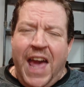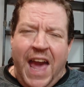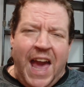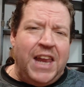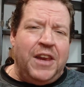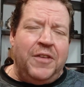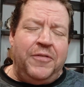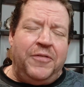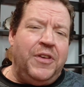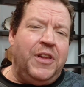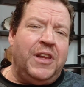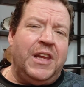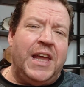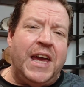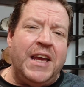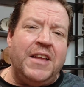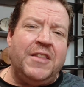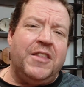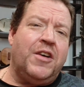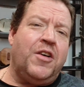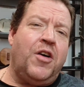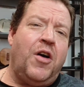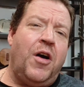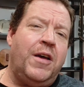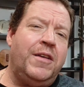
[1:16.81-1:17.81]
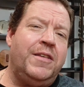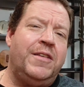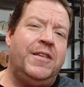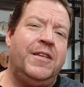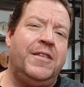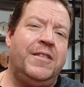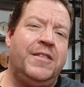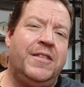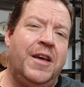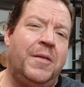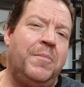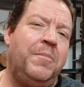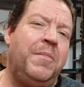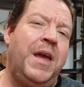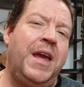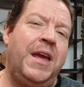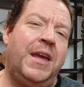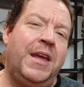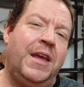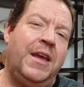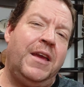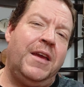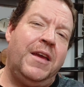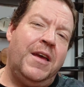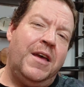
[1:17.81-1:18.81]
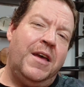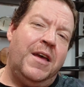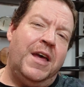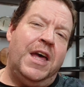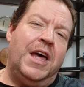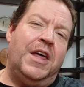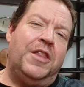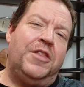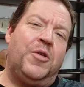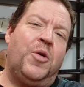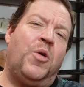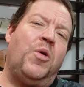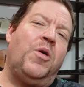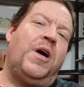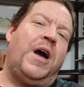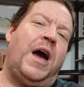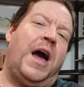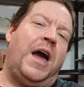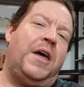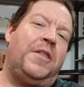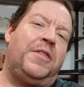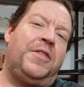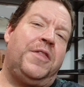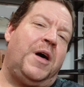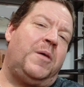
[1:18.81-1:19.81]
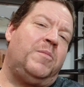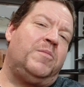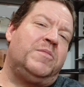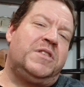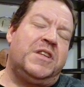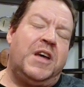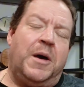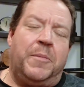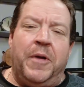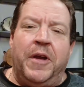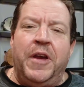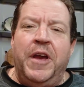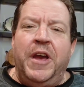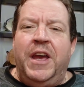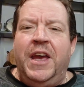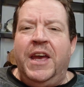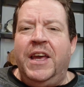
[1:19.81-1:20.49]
And if you like the content I'm making, throw a guy a thumbs up.